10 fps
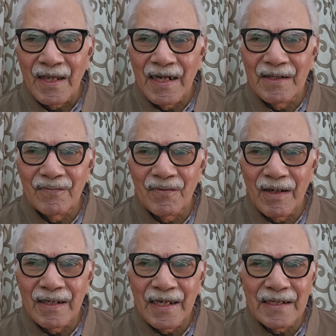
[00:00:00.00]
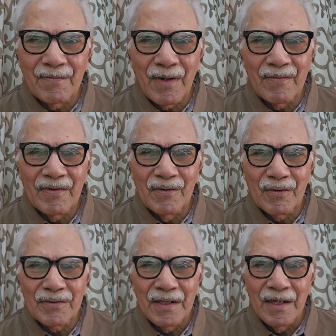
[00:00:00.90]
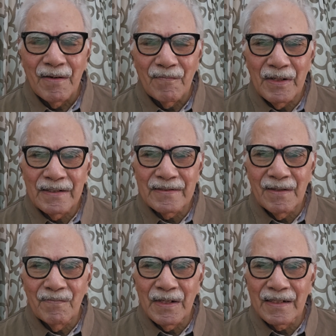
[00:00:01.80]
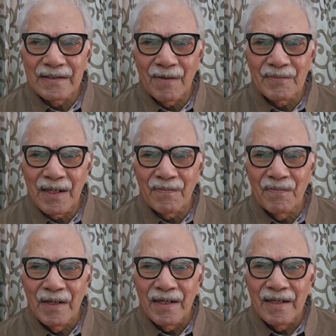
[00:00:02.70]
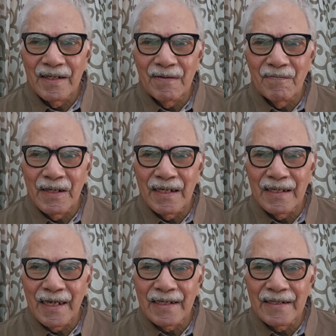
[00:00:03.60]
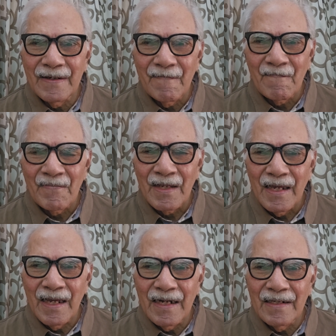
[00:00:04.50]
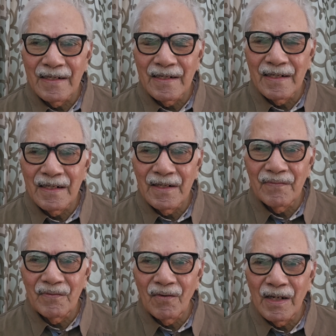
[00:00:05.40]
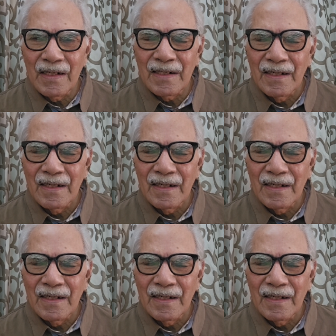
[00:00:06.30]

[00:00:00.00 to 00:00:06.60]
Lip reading: and if you are liking my videos, please give me a thumbs up, give me a like, and if you are